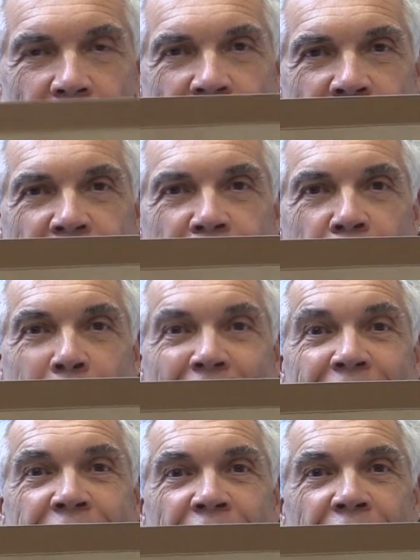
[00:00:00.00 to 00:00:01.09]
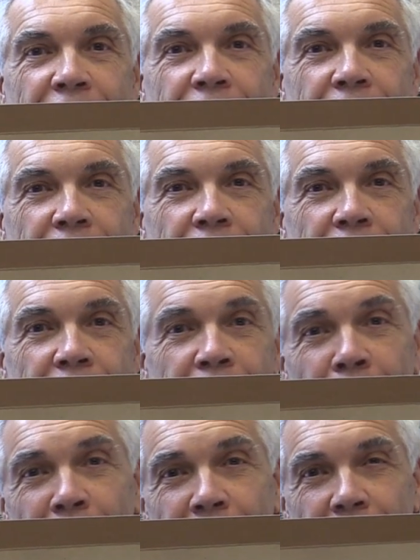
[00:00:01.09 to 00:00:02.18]
It is pizza,
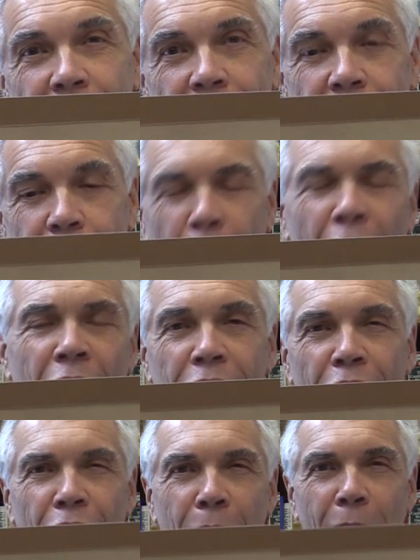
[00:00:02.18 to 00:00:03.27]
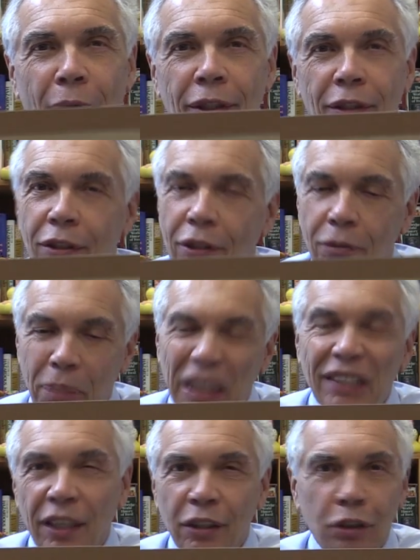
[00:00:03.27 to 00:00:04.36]
but we're not going to talk about
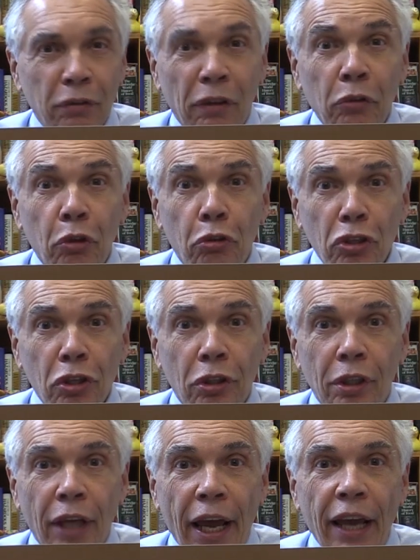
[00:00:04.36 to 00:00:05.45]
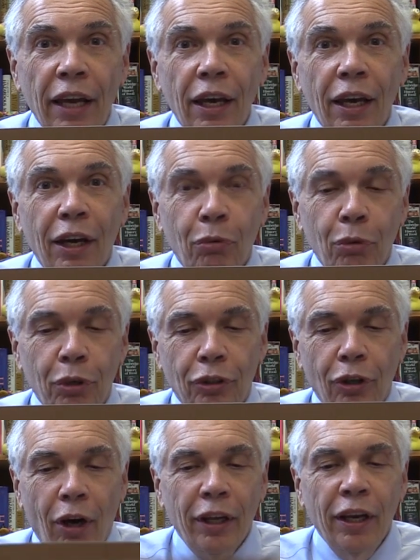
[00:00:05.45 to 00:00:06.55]
pizza in terms of nutrition today. We're
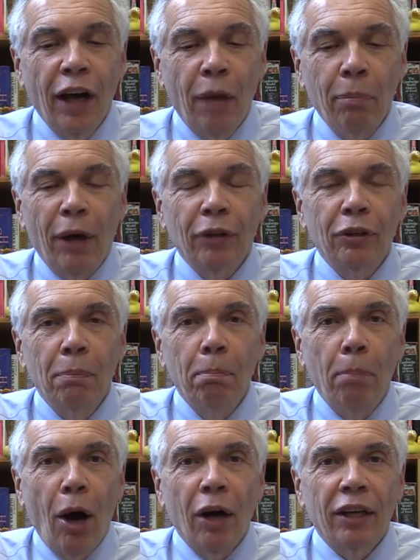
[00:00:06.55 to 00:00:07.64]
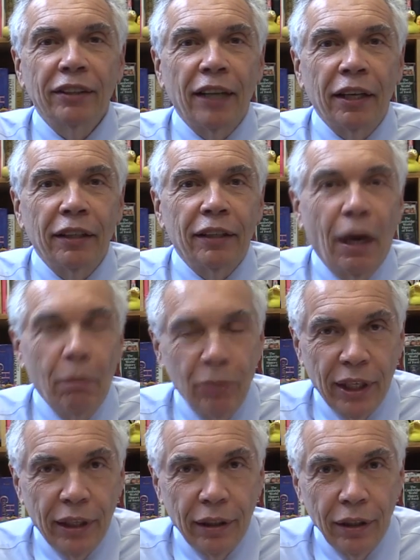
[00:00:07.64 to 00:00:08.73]
talking about the box that it comes
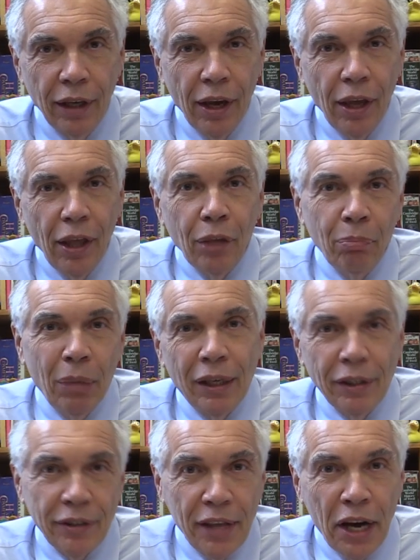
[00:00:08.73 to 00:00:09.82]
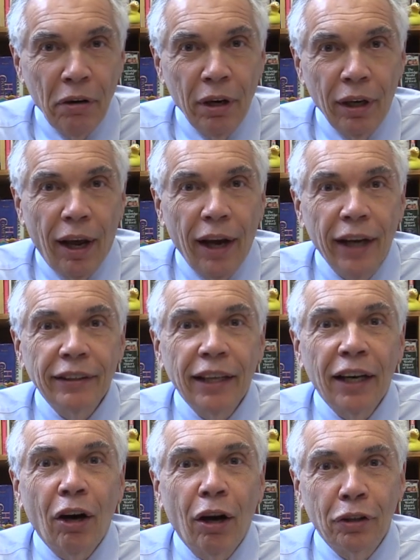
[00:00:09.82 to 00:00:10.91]
in, because therein lies
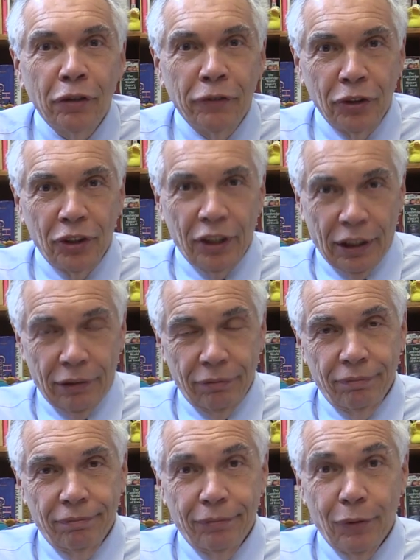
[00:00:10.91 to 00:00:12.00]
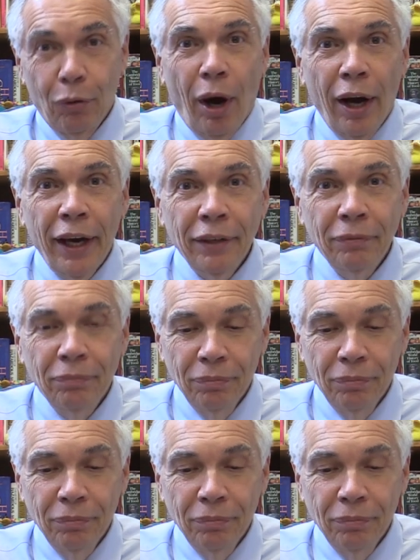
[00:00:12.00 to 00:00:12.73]
a controversy. Why?